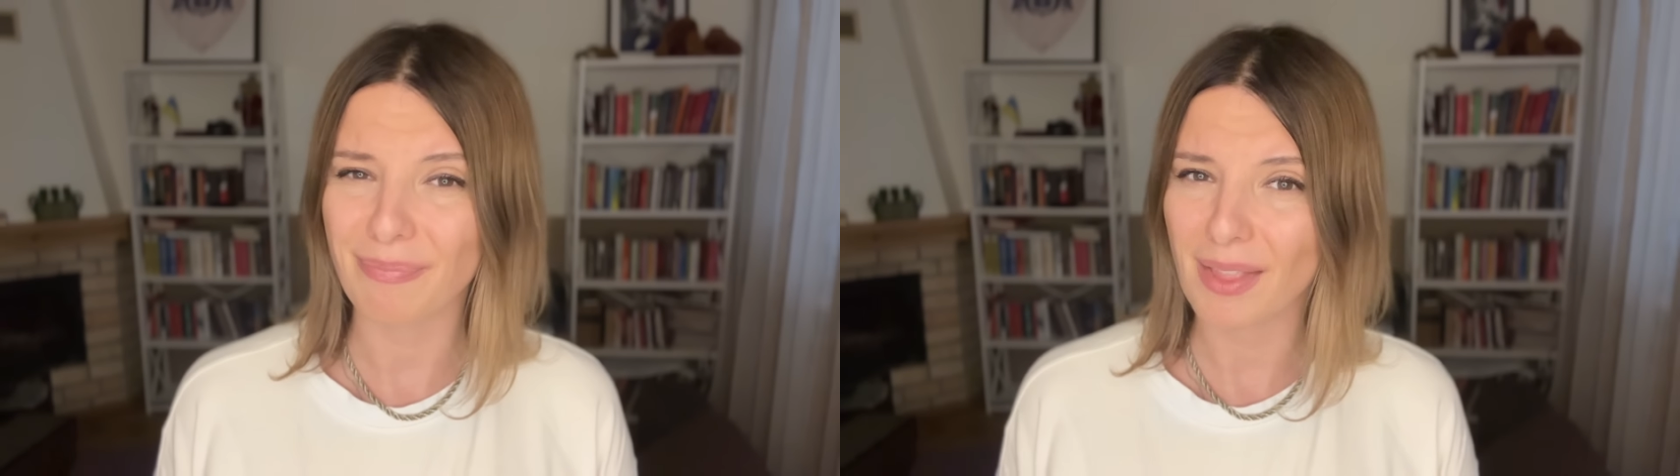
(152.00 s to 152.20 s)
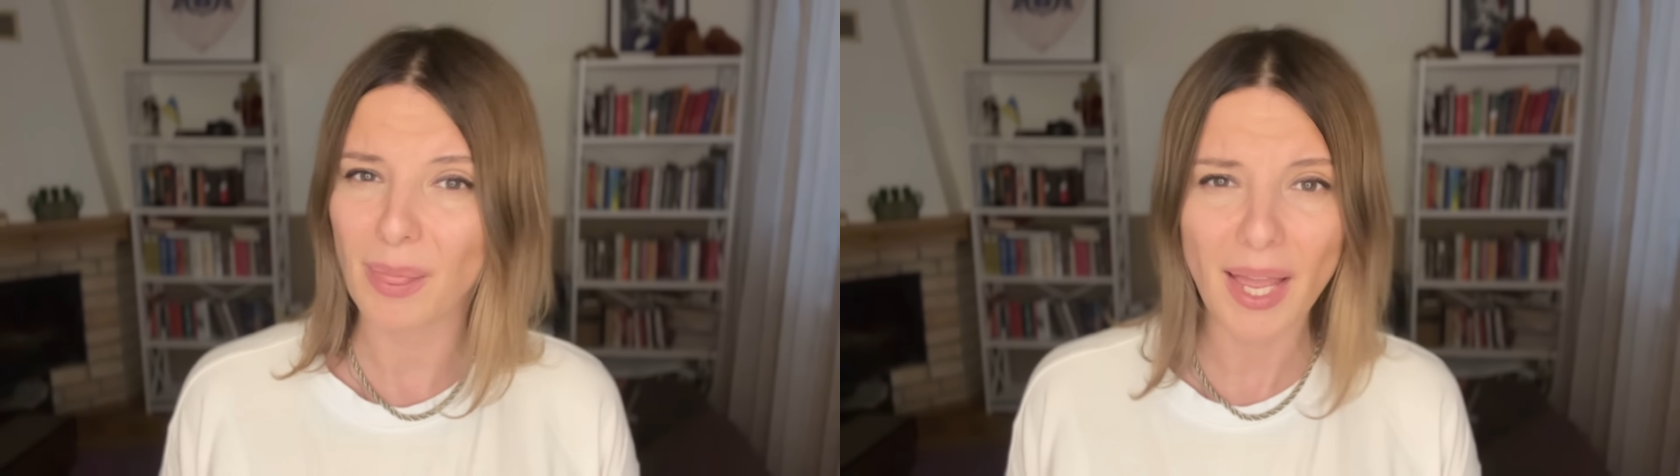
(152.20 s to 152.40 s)

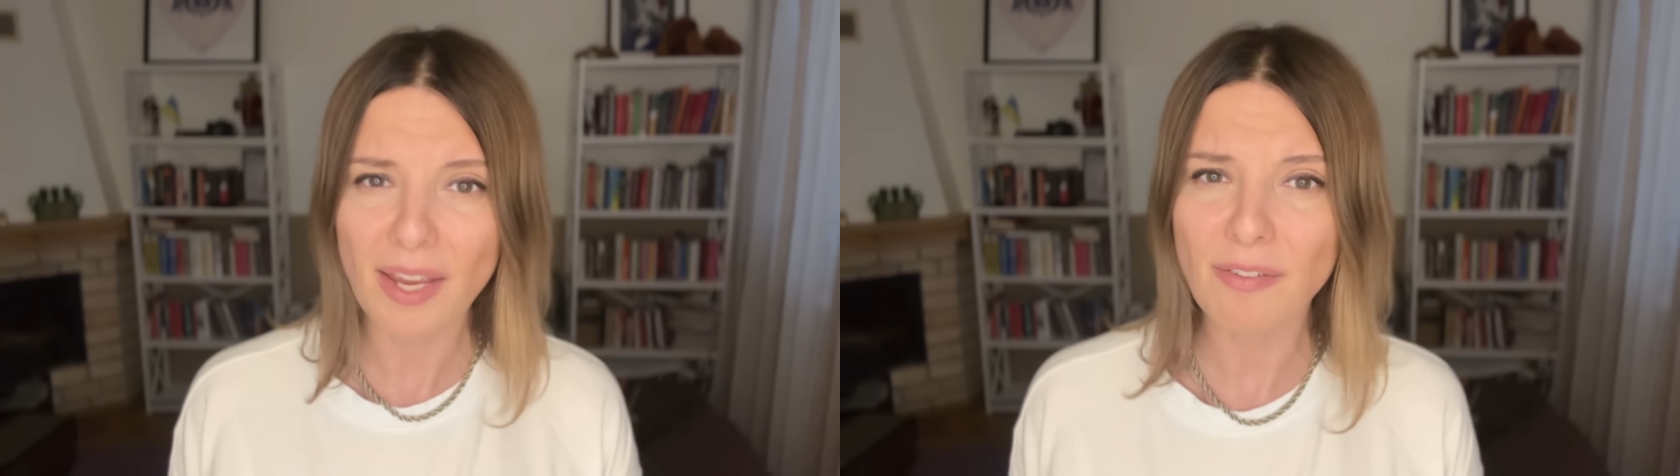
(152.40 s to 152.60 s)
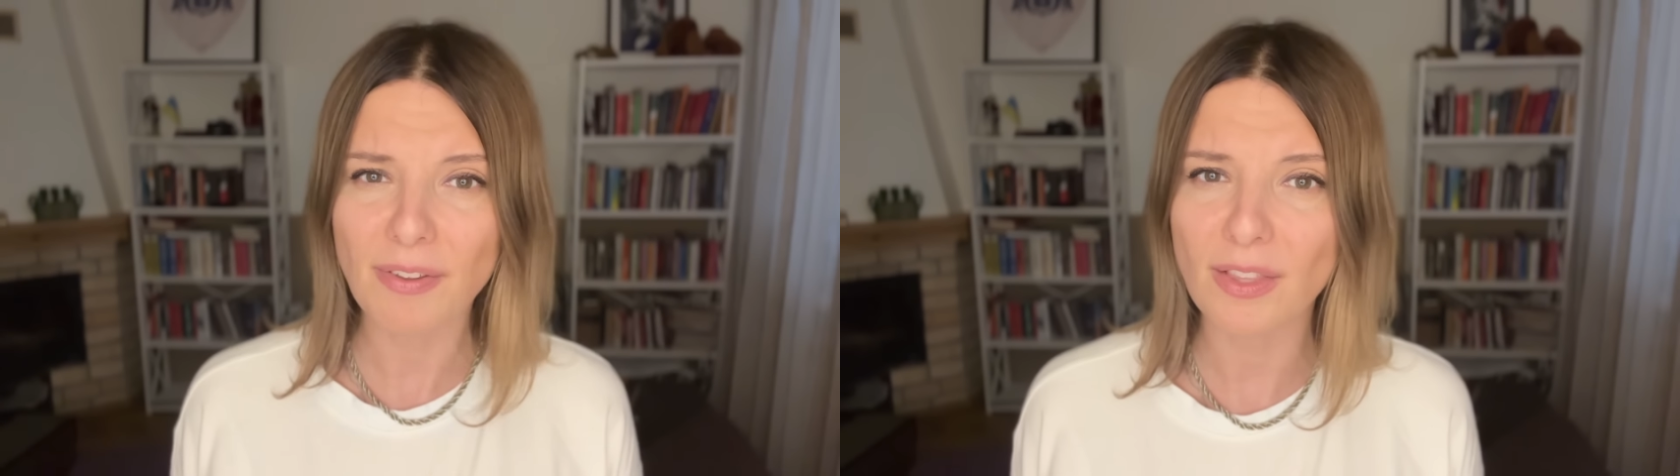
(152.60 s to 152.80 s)

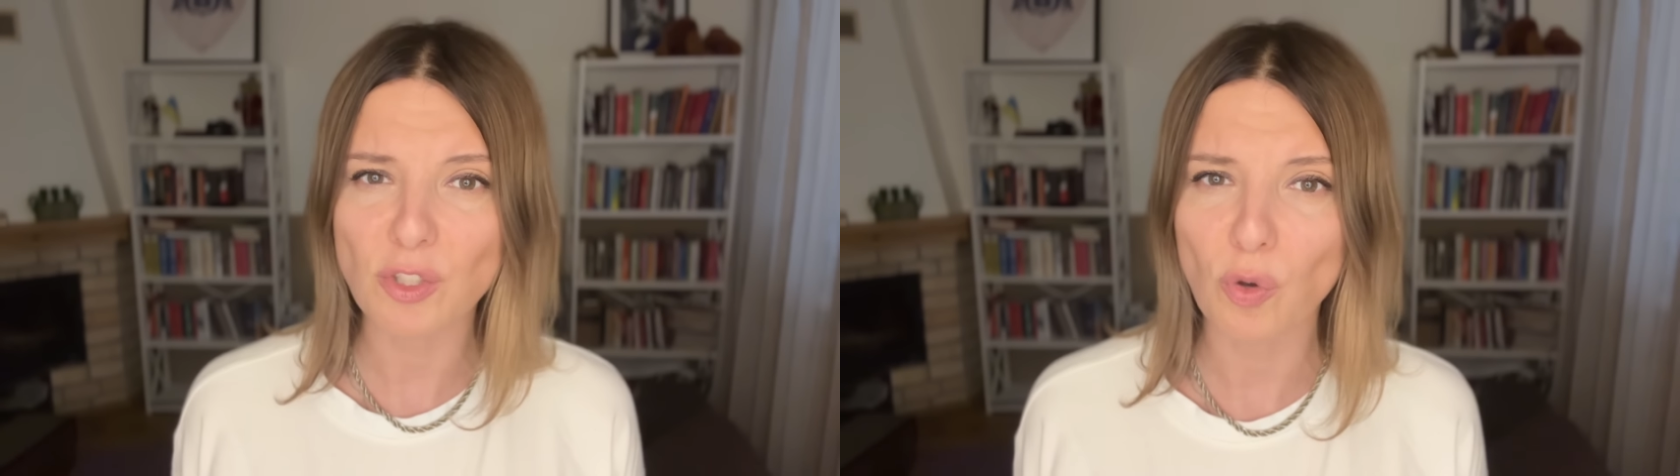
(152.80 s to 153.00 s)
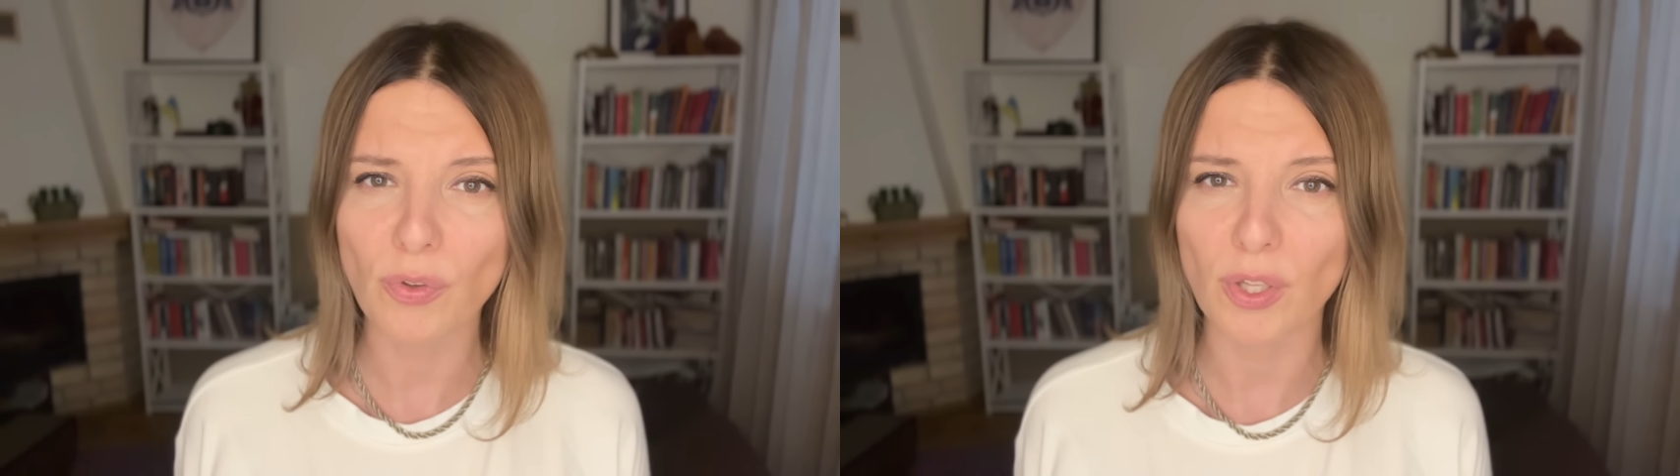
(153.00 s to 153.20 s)
life in the
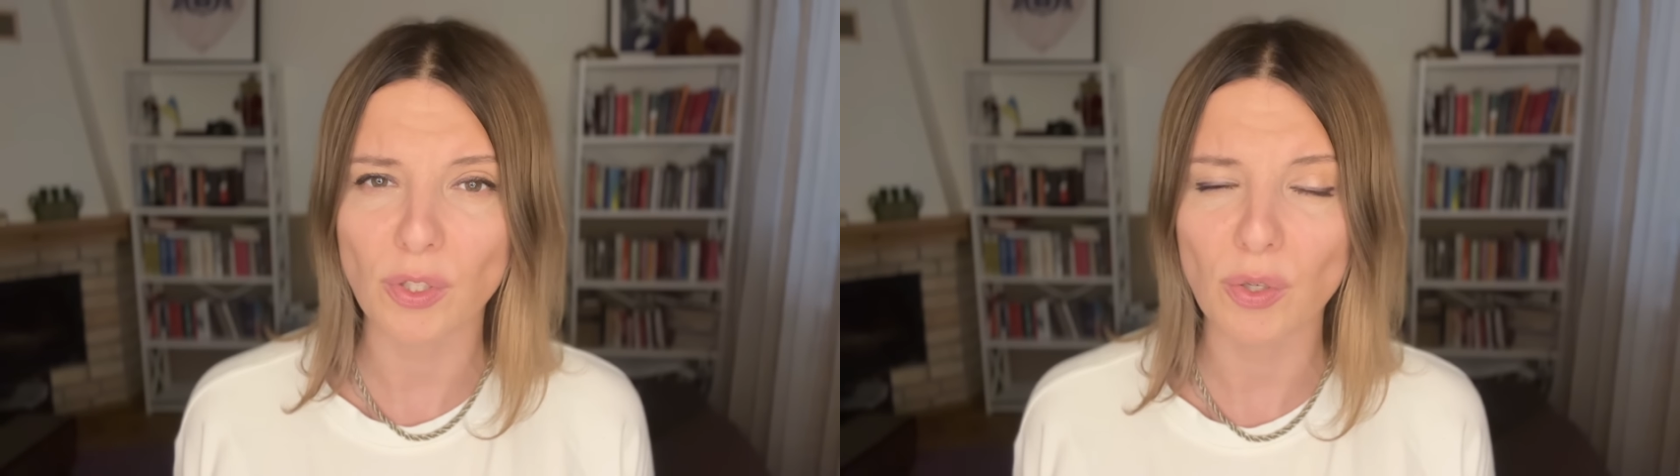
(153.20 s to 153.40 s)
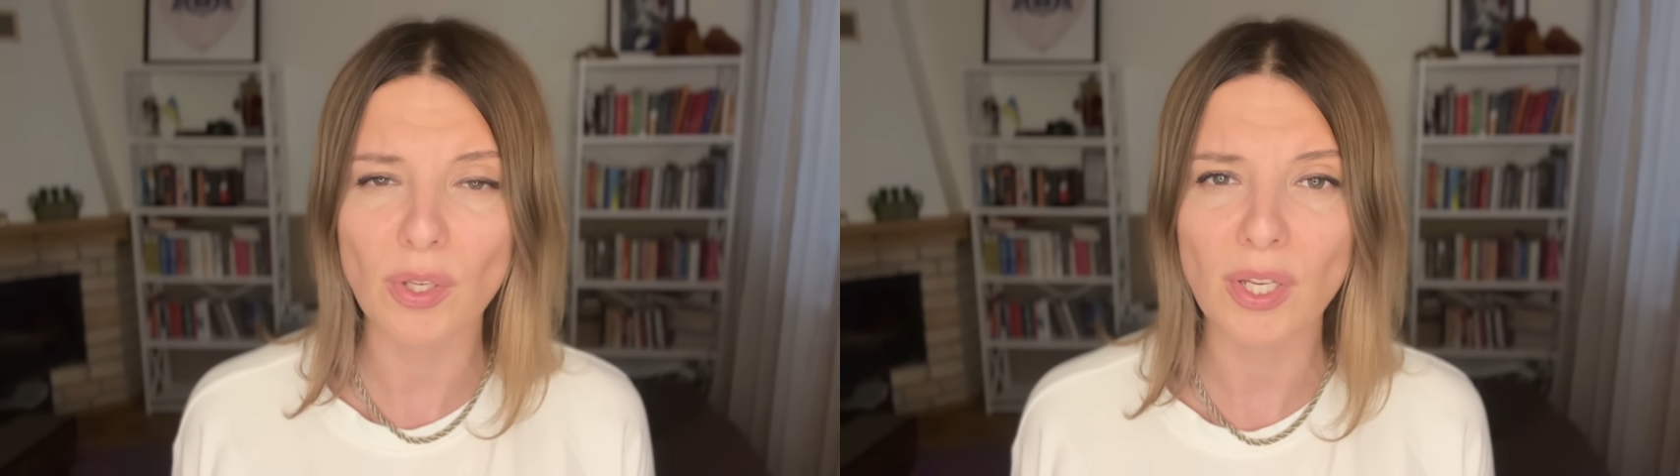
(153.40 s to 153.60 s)

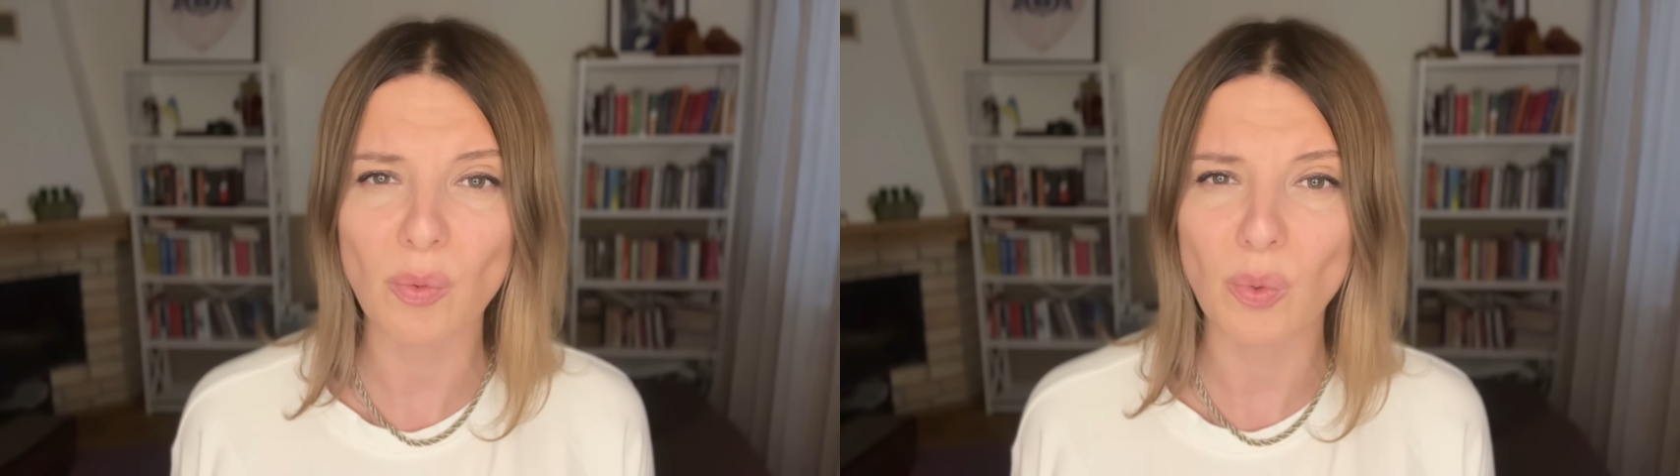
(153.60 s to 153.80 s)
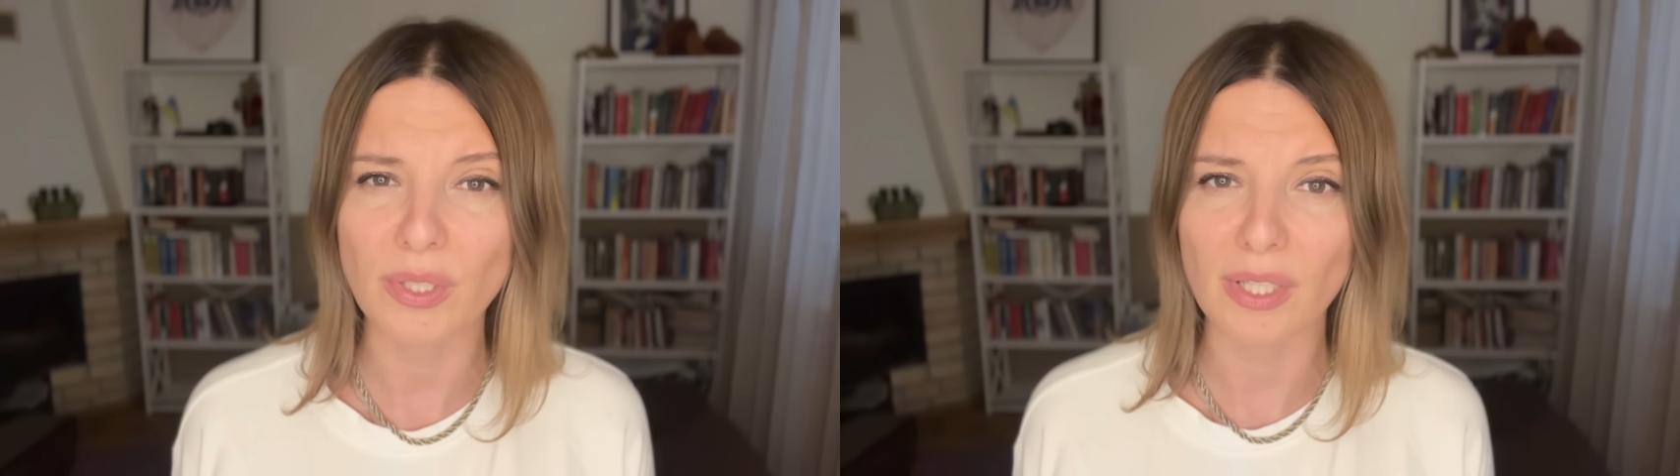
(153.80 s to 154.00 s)
Soviet
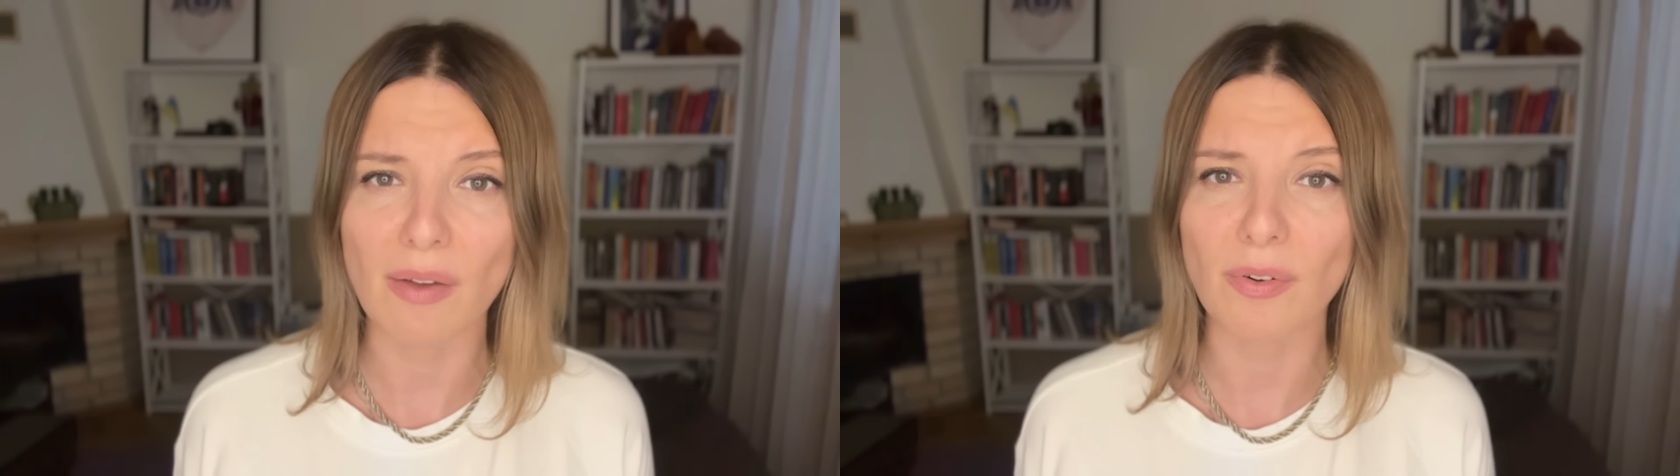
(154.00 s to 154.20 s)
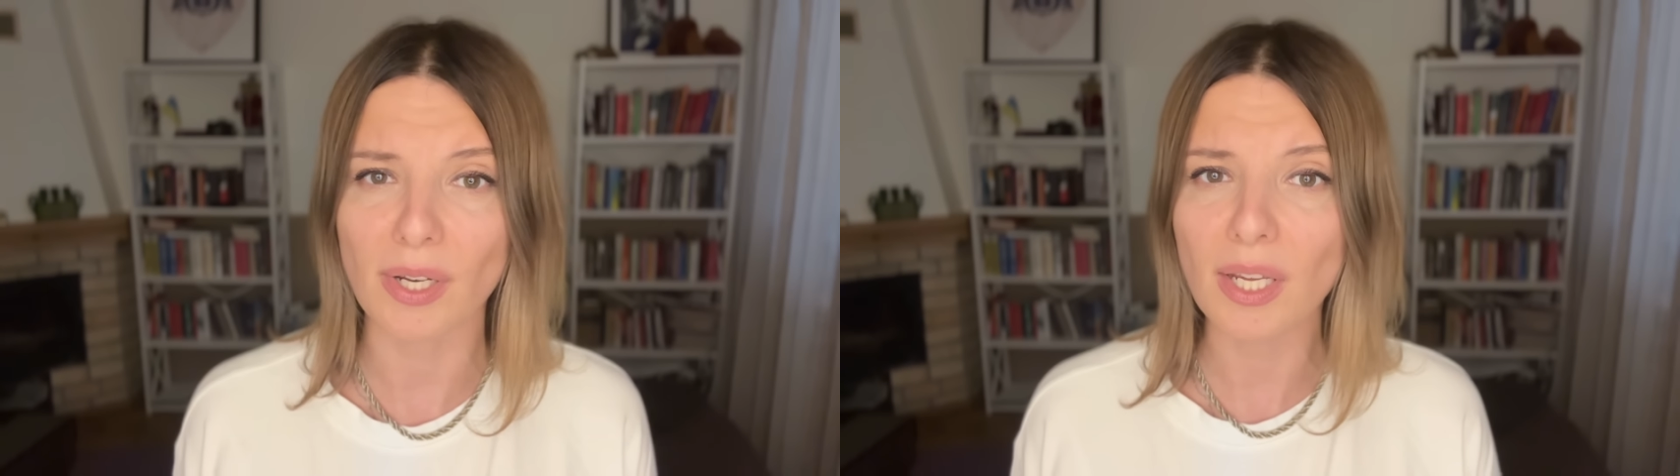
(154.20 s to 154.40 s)
Union was never